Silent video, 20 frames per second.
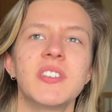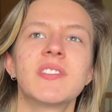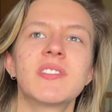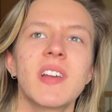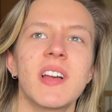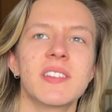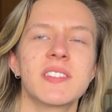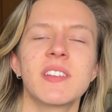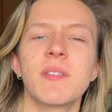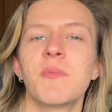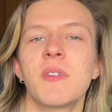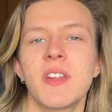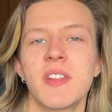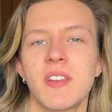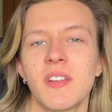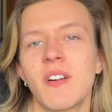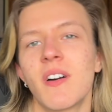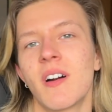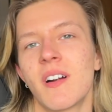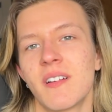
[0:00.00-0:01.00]
saw someone in
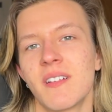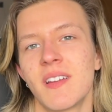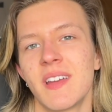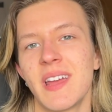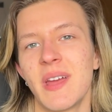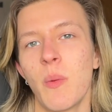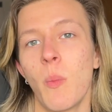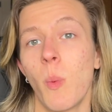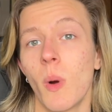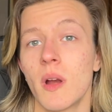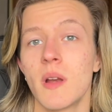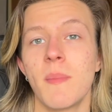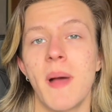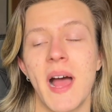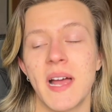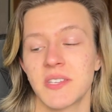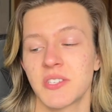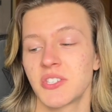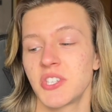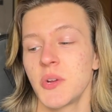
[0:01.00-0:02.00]
a car wearing a
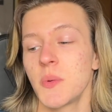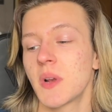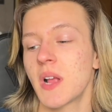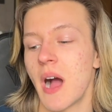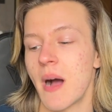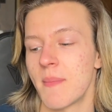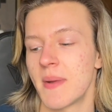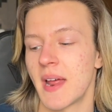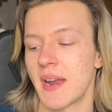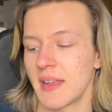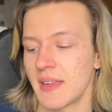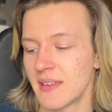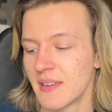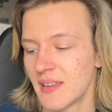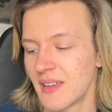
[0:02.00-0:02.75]
mask, she would comment on it.